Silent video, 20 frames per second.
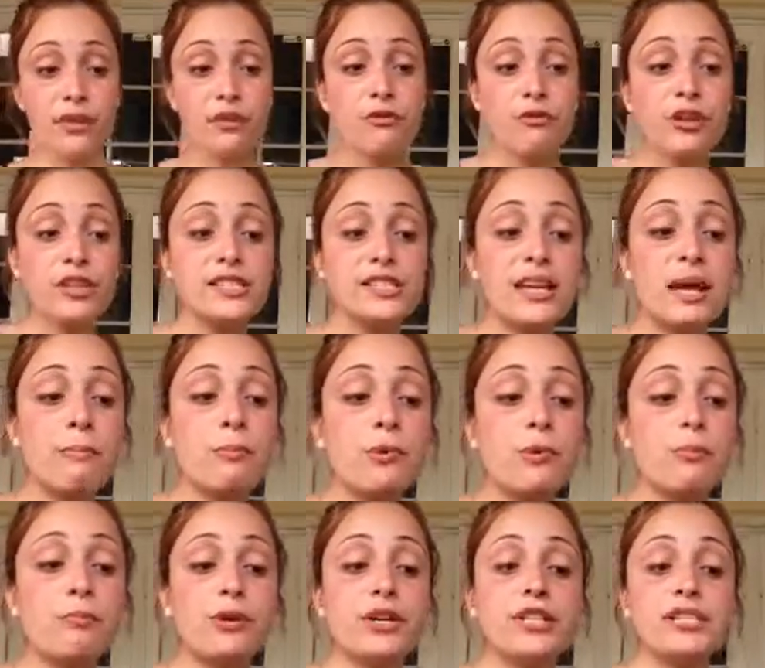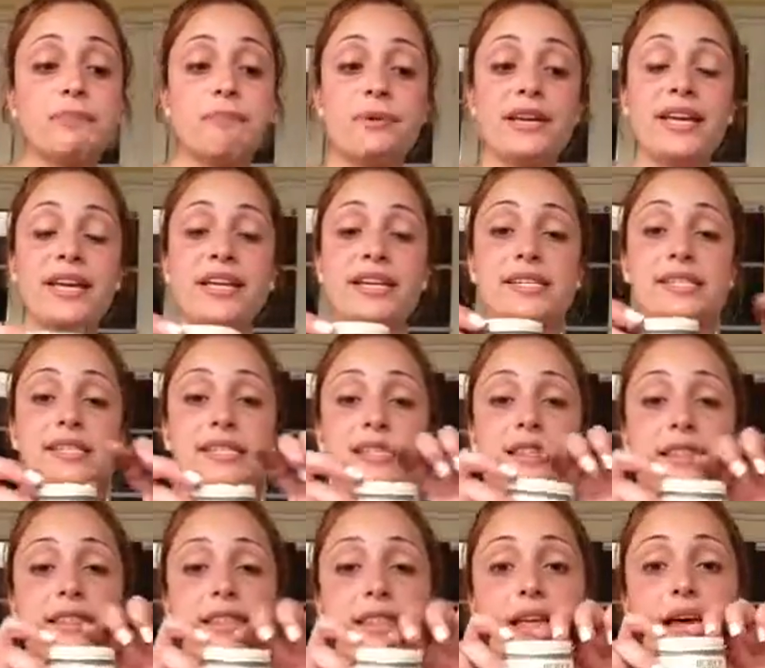For example, Burt's Bees
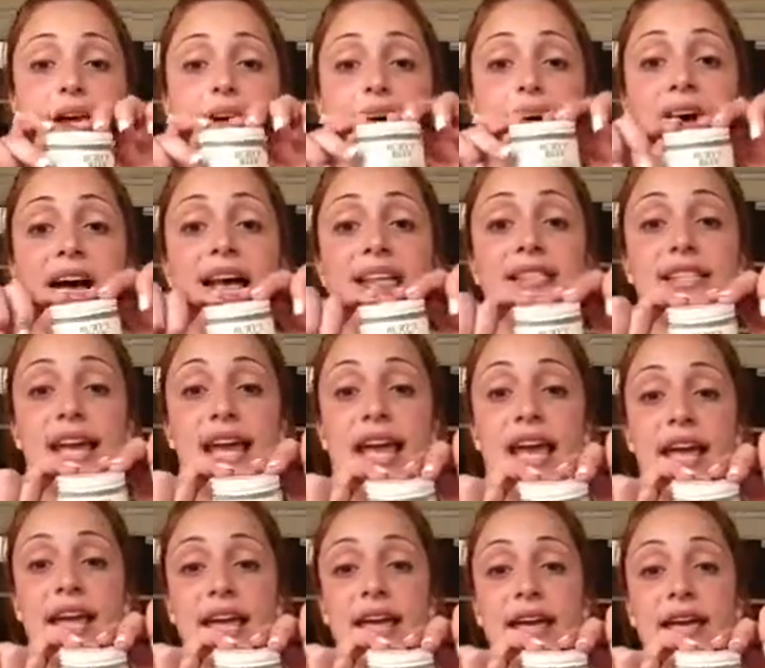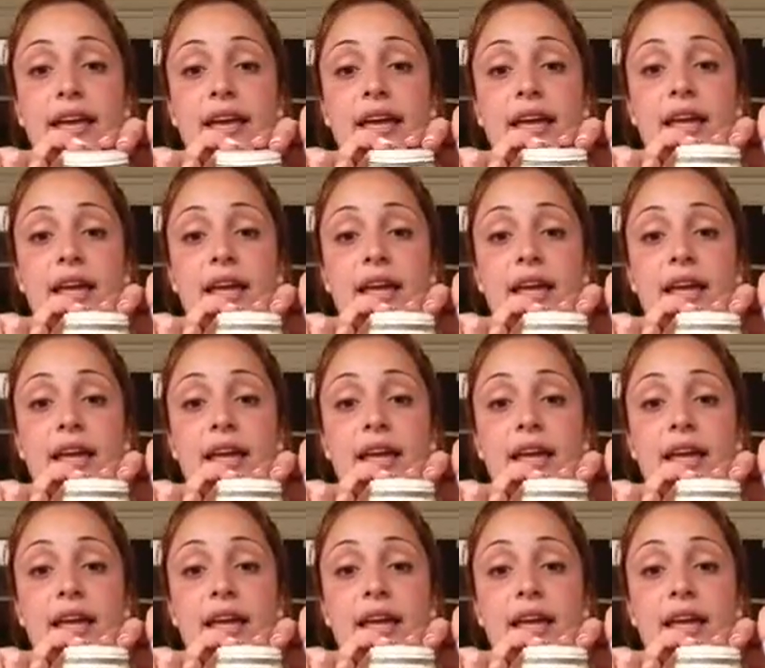has a